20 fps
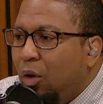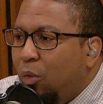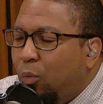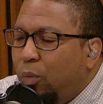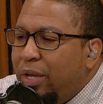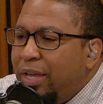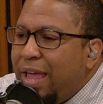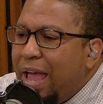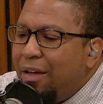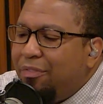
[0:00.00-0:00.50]

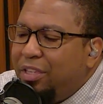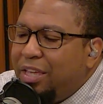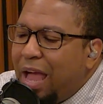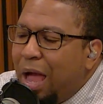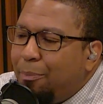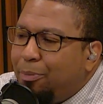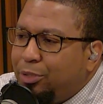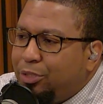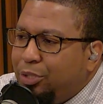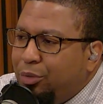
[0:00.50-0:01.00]
We have
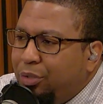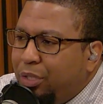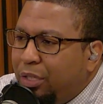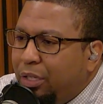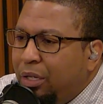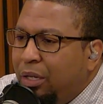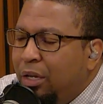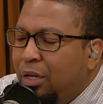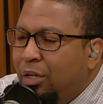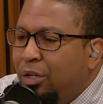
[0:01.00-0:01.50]
the
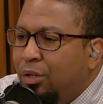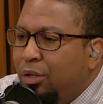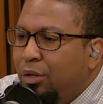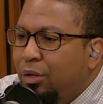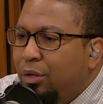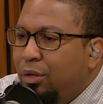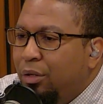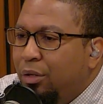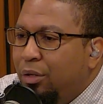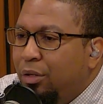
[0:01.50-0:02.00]
opportunity
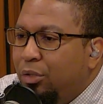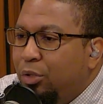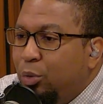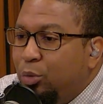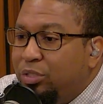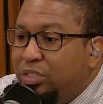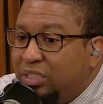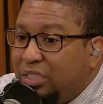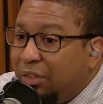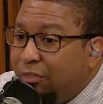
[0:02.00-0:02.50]

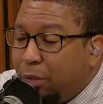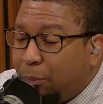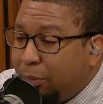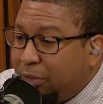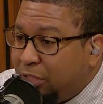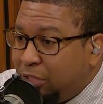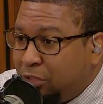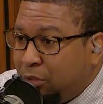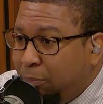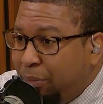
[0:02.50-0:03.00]
through civic
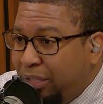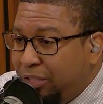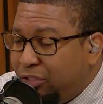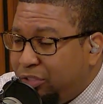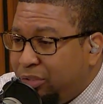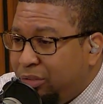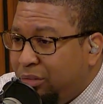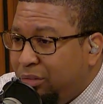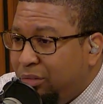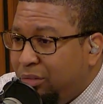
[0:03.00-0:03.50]

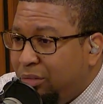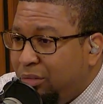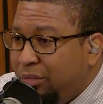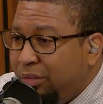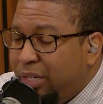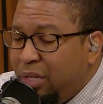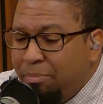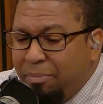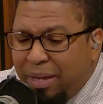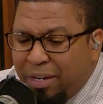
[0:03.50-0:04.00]
participation.
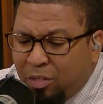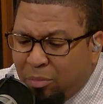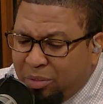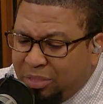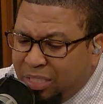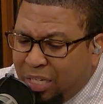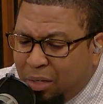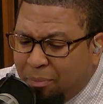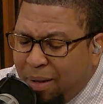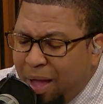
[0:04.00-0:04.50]
And make no
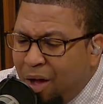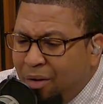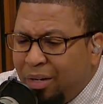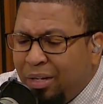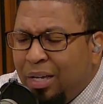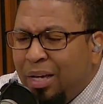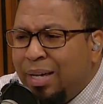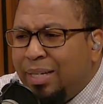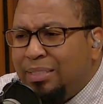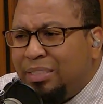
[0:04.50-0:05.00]
mistake about
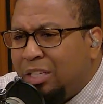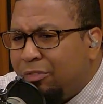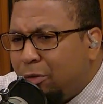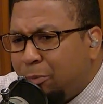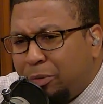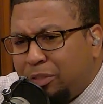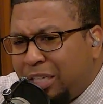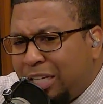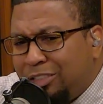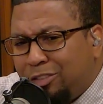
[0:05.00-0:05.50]
it,
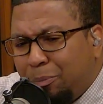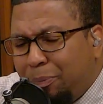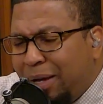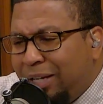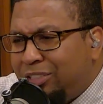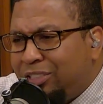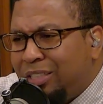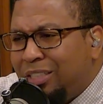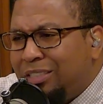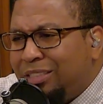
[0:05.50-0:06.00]
civic
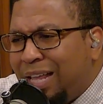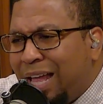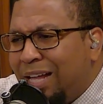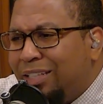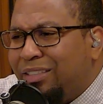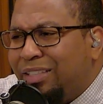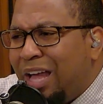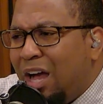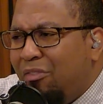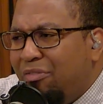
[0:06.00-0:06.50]
participation is
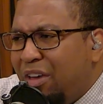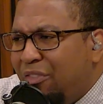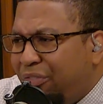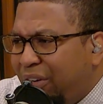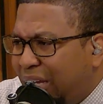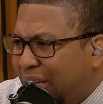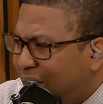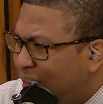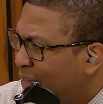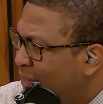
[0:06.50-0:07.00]
not
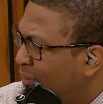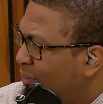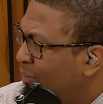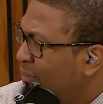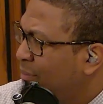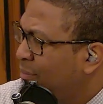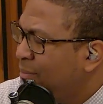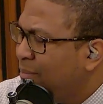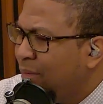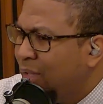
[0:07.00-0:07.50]
salvific.
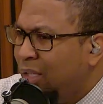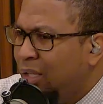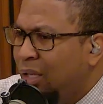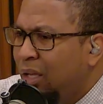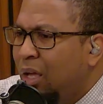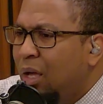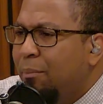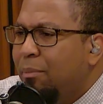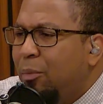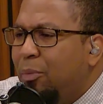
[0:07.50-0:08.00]

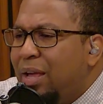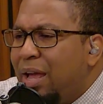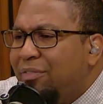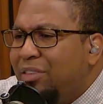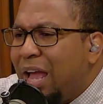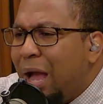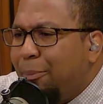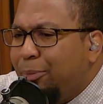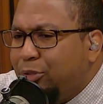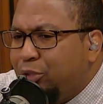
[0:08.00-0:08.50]
But we
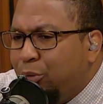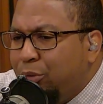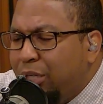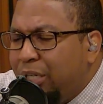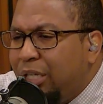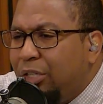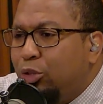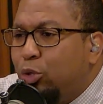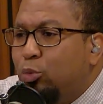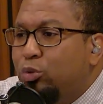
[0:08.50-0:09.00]
have the
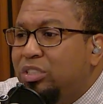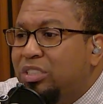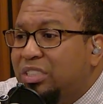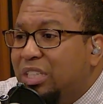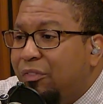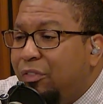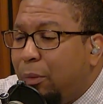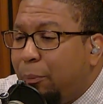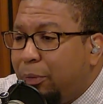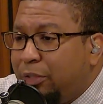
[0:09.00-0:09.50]
opportunity through
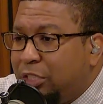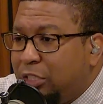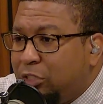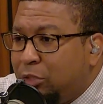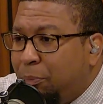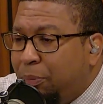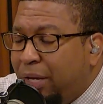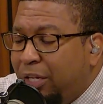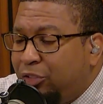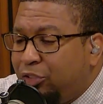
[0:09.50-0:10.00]
civic
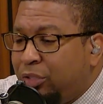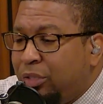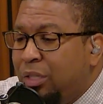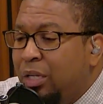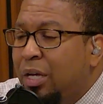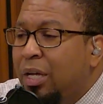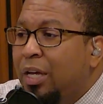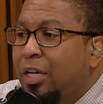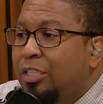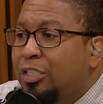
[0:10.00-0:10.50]

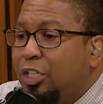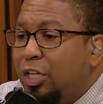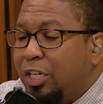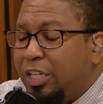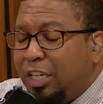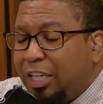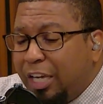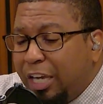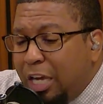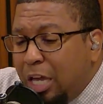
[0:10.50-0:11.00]
participation to
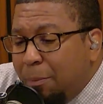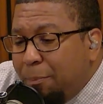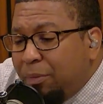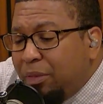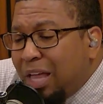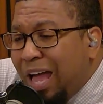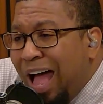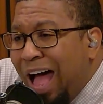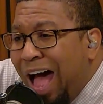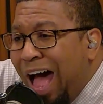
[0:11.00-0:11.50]

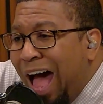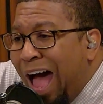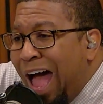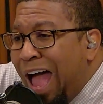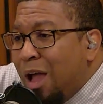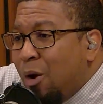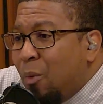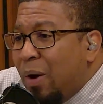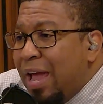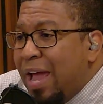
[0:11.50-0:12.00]
keep the
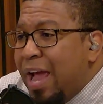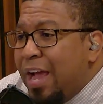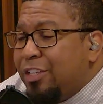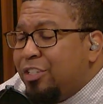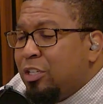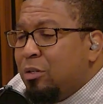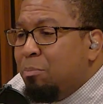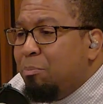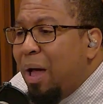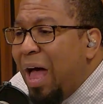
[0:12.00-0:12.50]

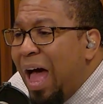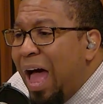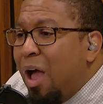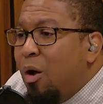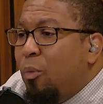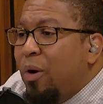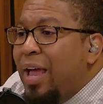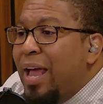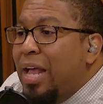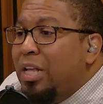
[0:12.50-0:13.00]
highways and
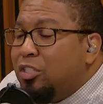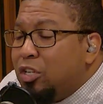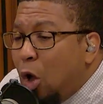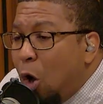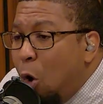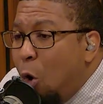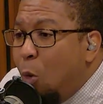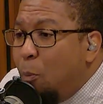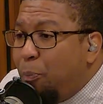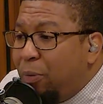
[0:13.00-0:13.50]
byways
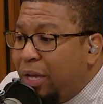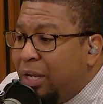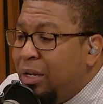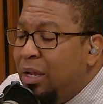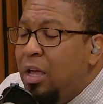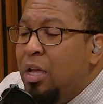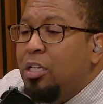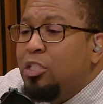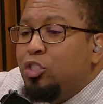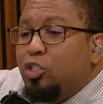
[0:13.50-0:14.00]

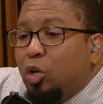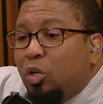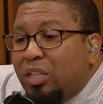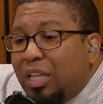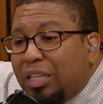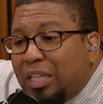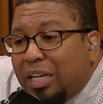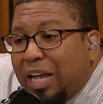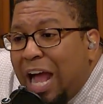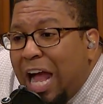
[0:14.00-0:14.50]
open so
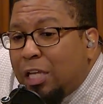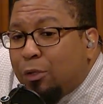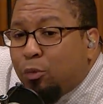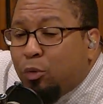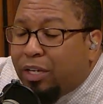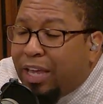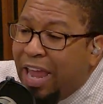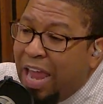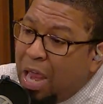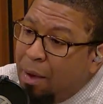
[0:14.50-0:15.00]
that the
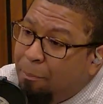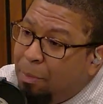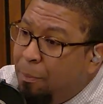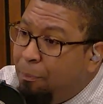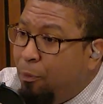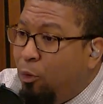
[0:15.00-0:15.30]
gospel can be